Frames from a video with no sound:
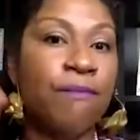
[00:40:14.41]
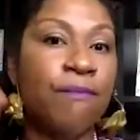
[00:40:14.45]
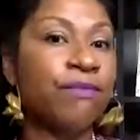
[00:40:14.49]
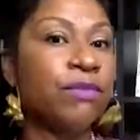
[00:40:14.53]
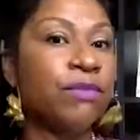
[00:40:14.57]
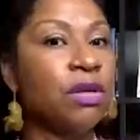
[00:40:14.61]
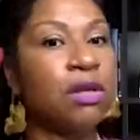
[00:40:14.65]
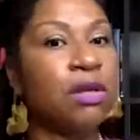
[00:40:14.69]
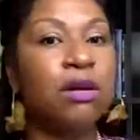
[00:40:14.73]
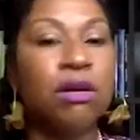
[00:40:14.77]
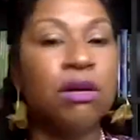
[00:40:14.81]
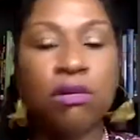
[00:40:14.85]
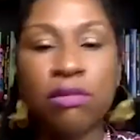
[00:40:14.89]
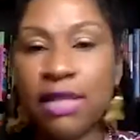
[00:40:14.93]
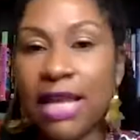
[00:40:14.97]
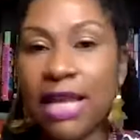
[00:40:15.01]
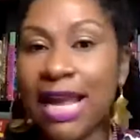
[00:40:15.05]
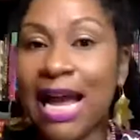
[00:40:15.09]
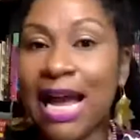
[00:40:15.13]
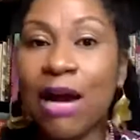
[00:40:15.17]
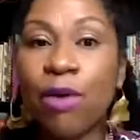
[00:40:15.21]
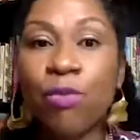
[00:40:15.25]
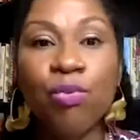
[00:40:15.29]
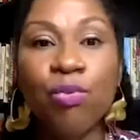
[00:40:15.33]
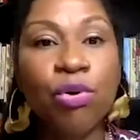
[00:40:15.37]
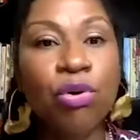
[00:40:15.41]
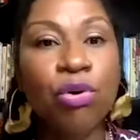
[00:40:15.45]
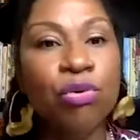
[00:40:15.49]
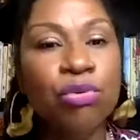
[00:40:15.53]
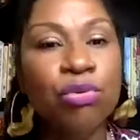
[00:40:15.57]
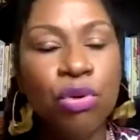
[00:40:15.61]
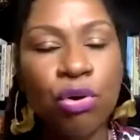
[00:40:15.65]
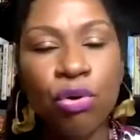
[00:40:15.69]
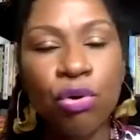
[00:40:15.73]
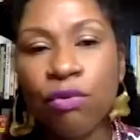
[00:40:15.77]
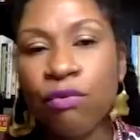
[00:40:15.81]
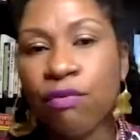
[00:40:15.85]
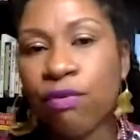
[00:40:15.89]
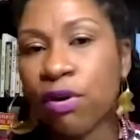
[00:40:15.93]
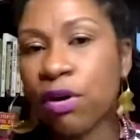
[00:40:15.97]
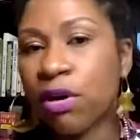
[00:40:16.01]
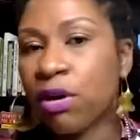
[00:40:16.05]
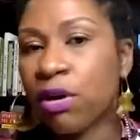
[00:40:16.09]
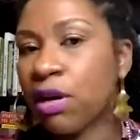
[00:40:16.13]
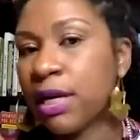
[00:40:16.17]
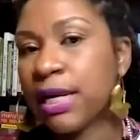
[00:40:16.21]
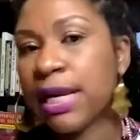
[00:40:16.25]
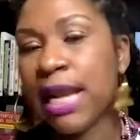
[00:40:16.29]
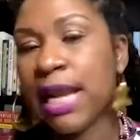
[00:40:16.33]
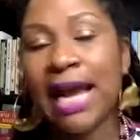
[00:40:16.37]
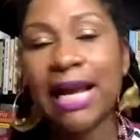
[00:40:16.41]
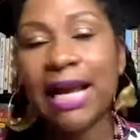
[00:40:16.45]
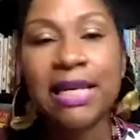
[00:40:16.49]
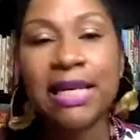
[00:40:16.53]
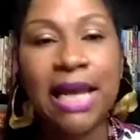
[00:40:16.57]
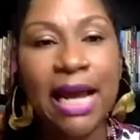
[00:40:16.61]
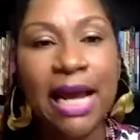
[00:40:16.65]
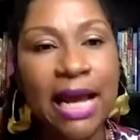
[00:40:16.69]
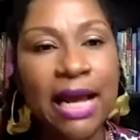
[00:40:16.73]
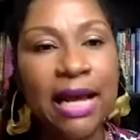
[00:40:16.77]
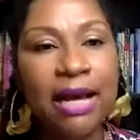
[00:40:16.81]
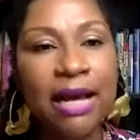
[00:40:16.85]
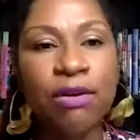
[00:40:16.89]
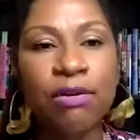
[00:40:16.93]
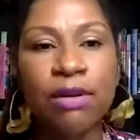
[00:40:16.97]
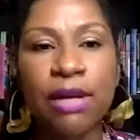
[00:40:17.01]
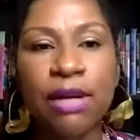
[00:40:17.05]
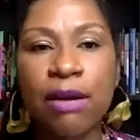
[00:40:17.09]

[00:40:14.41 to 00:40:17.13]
you know, they got rolled over or knocked down.